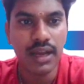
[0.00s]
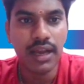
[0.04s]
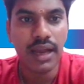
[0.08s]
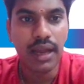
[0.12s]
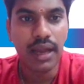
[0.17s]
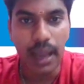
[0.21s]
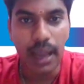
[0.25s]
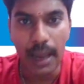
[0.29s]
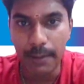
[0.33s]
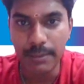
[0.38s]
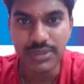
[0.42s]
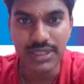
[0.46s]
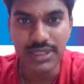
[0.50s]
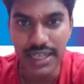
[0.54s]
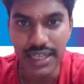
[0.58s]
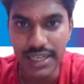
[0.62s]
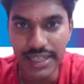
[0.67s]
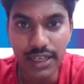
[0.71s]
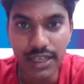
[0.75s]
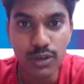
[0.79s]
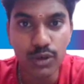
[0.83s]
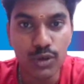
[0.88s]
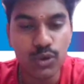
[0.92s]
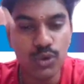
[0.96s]
I am selling
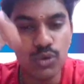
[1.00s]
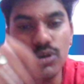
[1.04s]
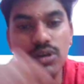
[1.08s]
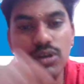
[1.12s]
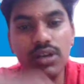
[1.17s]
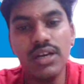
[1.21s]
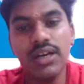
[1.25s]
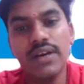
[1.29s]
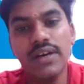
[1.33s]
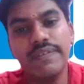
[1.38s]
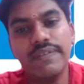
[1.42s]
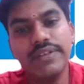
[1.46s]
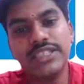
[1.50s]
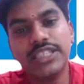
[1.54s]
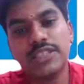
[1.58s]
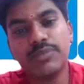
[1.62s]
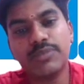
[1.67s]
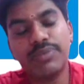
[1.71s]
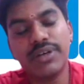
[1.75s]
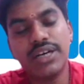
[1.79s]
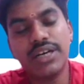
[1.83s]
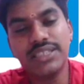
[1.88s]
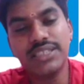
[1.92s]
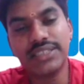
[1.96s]
a good which is
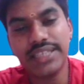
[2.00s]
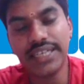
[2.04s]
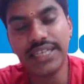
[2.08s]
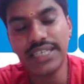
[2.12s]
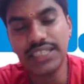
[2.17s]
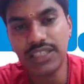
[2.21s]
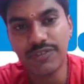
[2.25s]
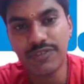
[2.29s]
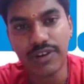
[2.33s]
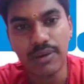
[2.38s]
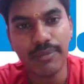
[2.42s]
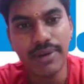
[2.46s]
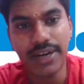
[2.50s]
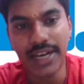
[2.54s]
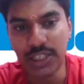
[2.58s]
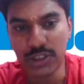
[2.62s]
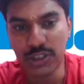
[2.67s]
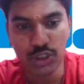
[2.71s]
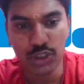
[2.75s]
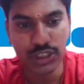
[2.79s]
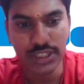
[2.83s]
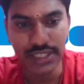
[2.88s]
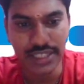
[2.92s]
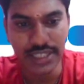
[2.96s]
purchased from an
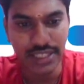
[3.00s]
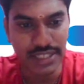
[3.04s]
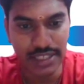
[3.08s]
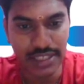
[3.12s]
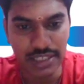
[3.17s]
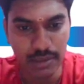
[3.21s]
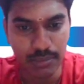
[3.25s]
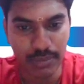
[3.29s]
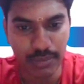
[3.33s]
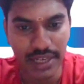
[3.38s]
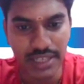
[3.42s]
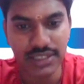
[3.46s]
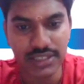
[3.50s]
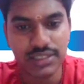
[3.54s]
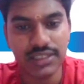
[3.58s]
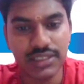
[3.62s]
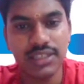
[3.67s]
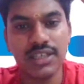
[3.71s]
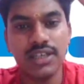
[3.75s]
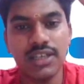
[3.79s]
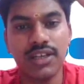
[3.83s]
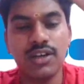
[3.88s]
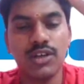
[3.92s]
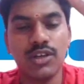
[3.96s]
associated enterprise.
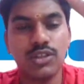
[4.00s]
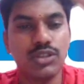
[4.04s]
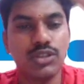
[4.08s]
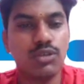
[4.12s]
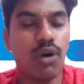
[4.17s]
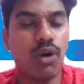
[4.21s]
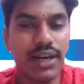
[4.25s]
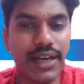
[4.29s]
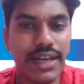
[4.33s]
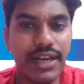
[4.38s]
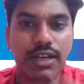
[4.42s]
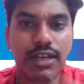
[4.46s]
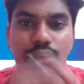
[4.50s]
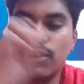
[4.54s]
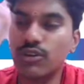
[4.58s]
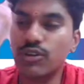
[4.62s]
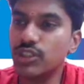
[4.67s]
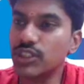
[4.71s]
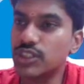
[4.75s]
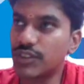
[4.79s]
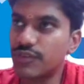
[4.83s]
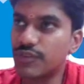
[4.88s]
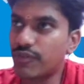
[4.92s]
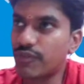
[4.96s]
So what I'll do
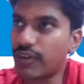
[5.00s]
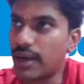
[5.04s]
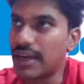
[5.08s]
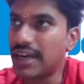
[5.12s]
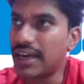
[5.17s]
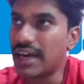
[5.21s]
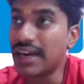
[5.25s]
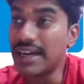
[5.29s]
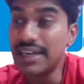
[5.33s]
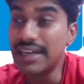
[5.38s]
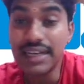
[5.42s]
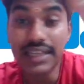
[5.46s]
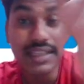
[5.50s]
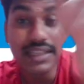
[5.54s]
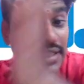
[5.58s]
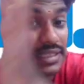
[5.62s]
is, and the